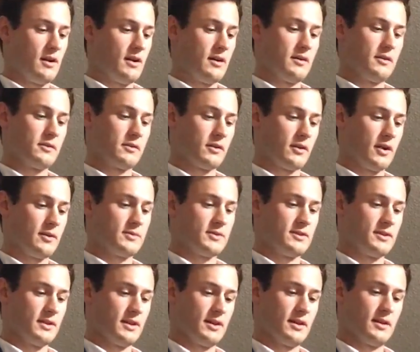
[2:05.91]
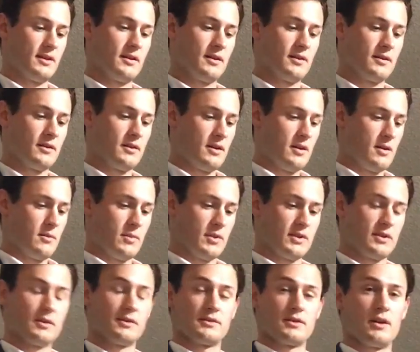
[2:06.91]
I knew Clemson did,
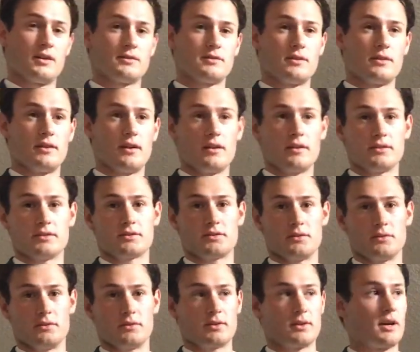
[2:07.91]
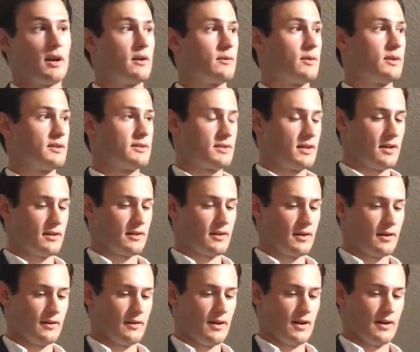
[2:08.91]
but there was also another school in Conway, South
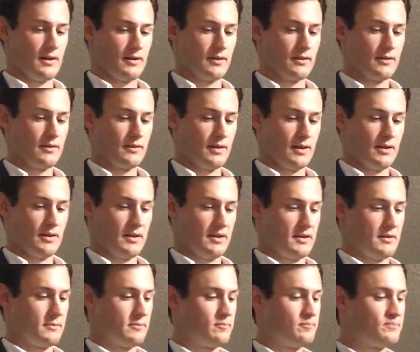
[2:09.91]
Carolina that did.